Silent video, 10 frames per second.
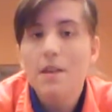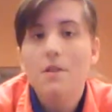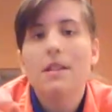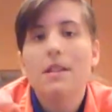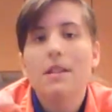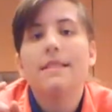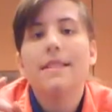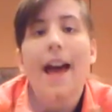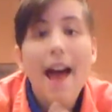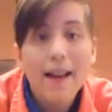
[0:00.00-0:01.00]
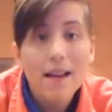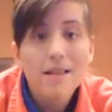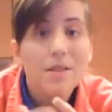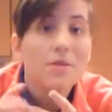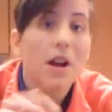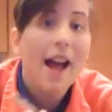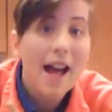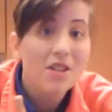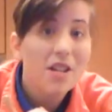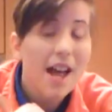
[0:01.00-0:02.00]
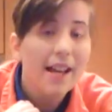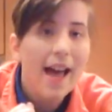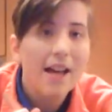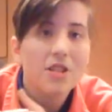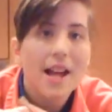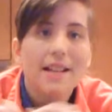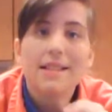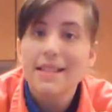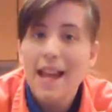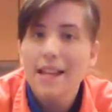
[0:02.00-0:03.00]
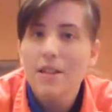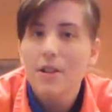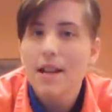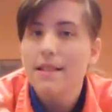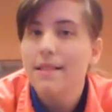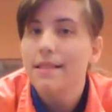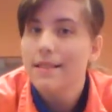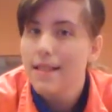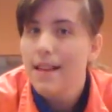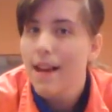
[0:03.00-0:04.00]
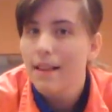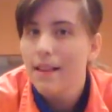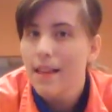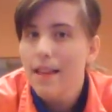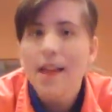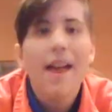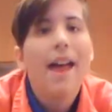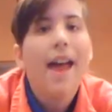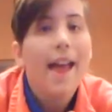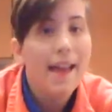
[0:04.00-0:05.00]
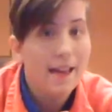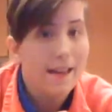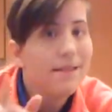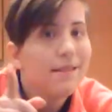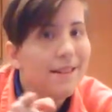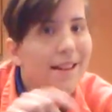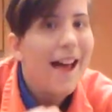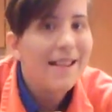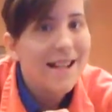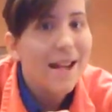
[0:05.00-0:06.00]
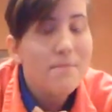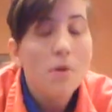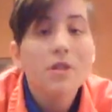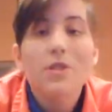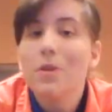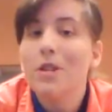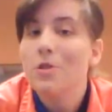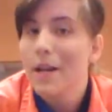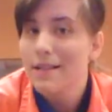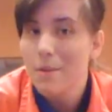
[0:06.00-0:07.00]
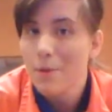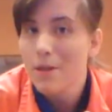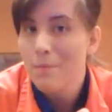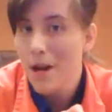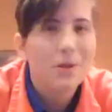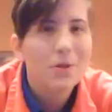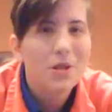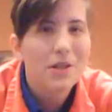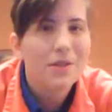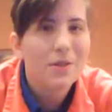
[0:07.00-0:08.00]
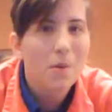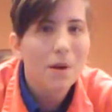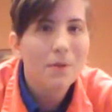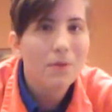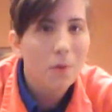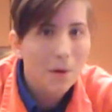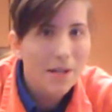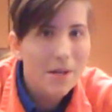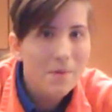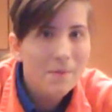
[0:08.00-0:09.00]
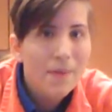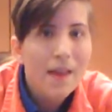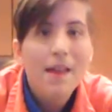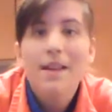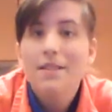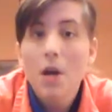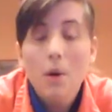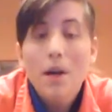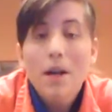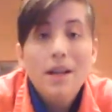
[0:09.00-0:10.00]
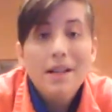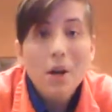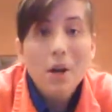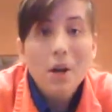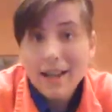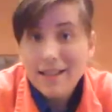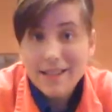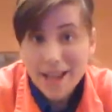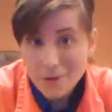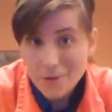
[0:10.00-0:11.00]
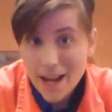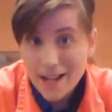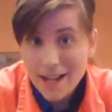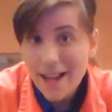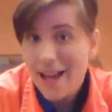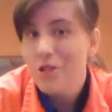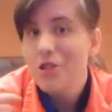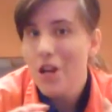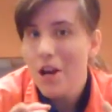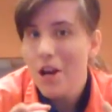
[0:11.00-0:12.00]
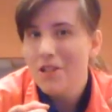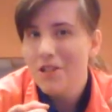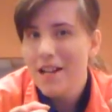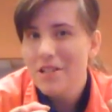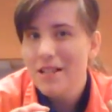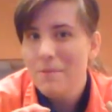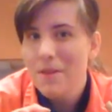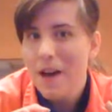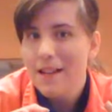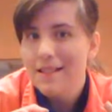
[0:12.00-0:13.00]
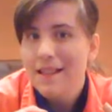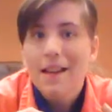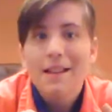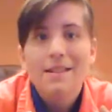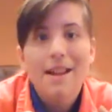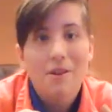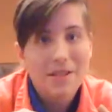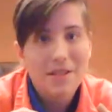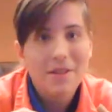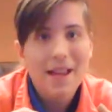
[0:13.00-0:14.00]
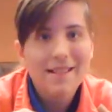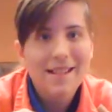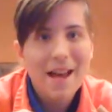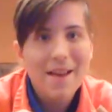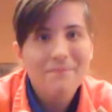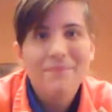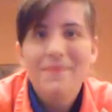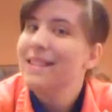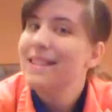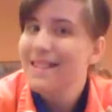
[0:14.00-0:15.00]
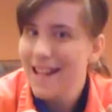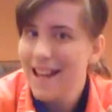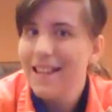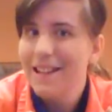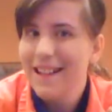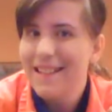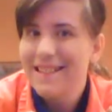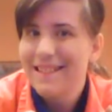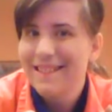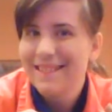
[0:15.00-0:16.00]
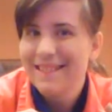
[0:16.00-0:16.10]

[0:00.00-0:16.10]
You can tag us, use our hashtag, hashtag stay curious, CLE. And as an added bonus, you can trick someone's brain illusion in store for you. So go ahead, get creating and share your creations with us. Now, until next time, stay curious.